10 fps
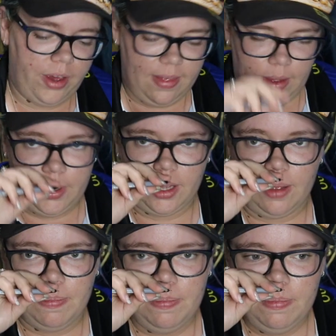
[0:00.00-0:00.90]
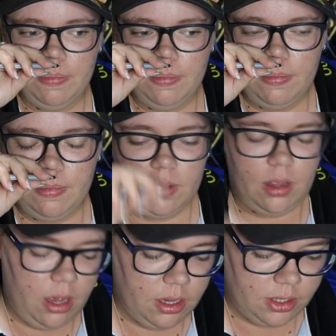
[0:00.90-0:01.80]
okay, that one I can.
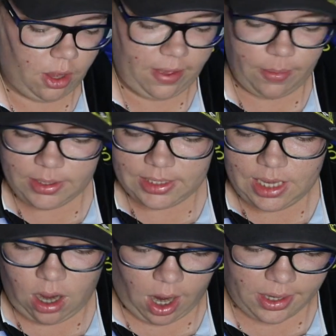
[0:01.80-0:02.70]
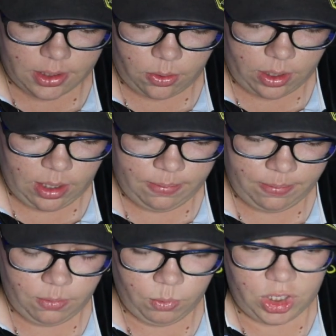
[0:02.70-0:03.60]
So that one's the ice cream,
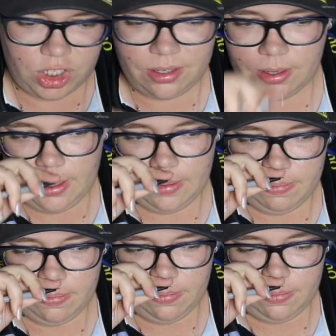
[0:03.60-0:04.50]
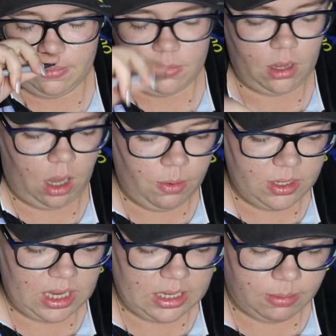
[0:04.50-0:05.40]
which I
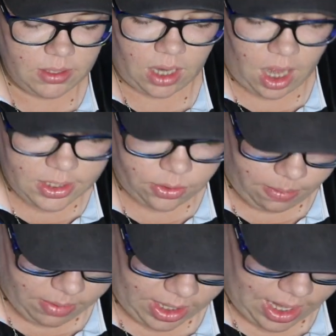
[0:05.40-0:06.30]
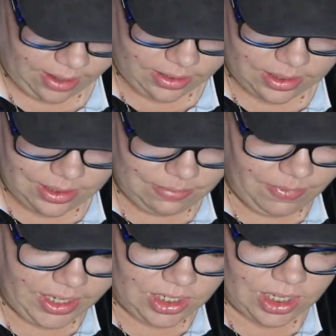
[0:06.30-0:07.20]
wouldn't say it smells like ice cream, but again,
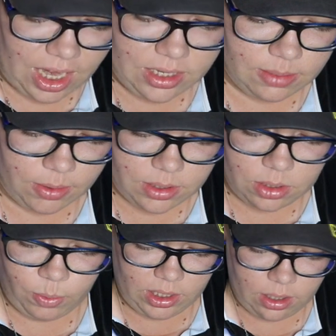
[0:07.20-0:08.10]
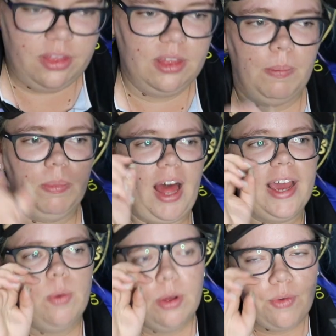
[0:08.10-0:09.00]
it just kind of smells sweet. The
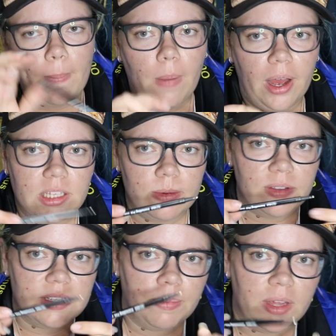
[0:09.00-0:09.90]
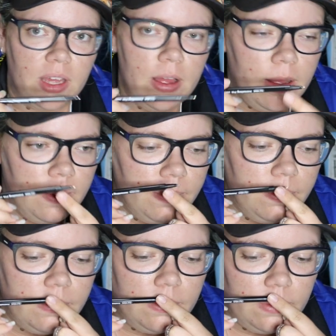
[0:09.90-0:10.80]
black one reminds me of something.
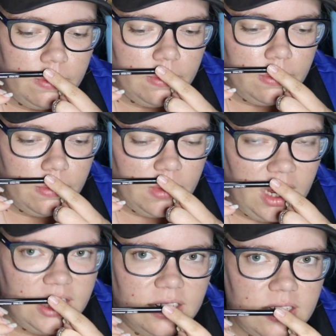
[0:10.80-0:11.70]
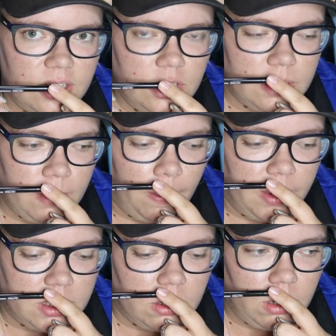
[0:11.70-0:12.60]
It does actually smell, but
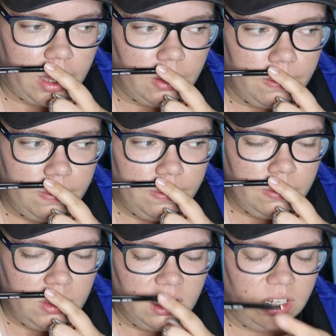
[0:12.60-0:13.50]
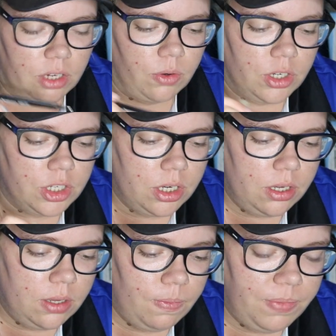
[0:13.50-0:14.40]
it's not like licorice.
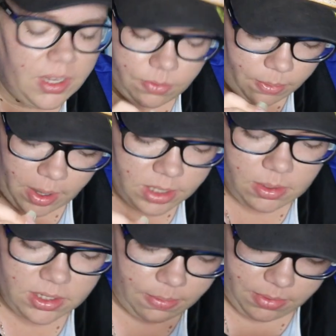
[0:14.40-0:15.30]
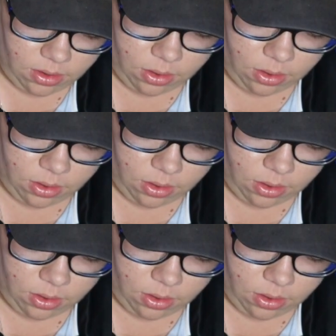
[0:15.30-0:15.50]
It reminds me of something